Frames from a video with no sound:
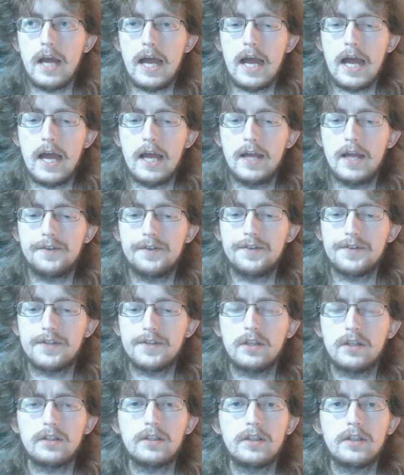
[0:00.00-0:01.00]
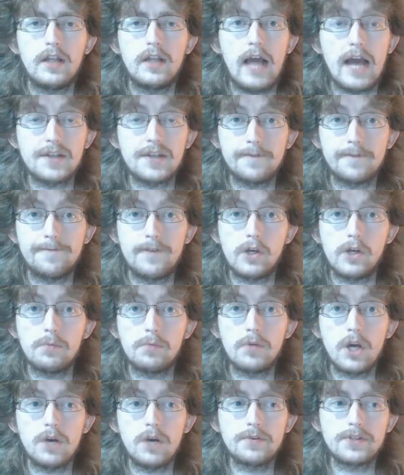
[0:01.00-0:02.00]
and as the
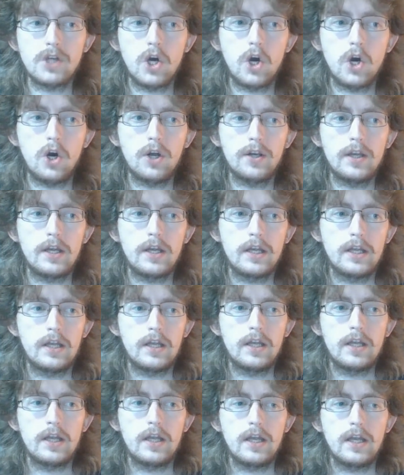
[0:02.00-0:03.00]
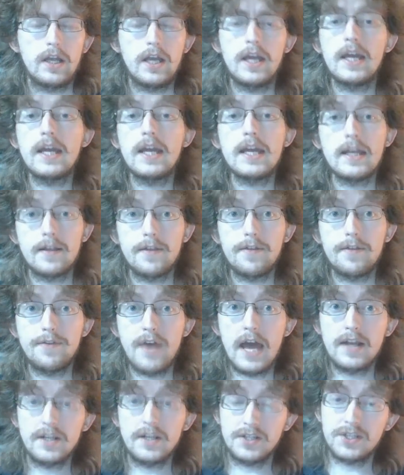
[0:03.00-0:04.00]
film goes on, he
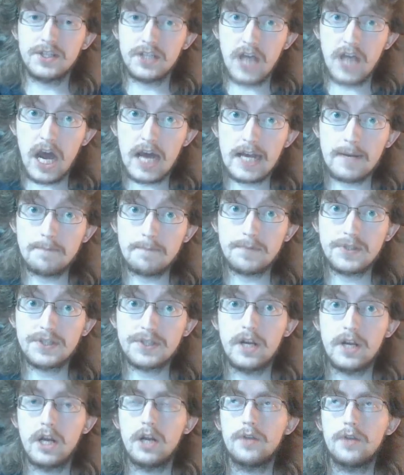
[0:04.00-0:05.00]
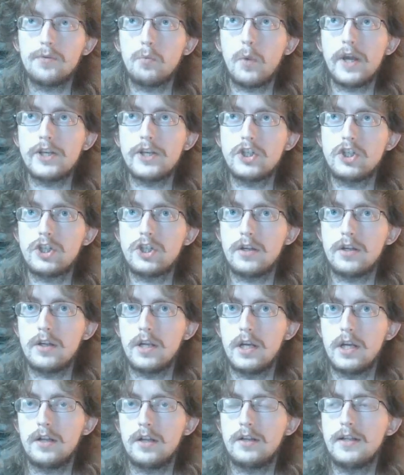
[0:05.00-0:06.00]
then escapes, which
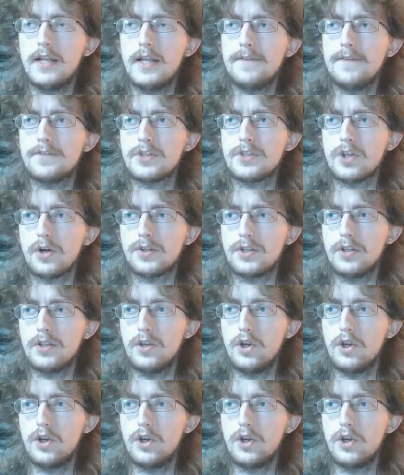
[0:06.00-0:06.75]
leaves Dr.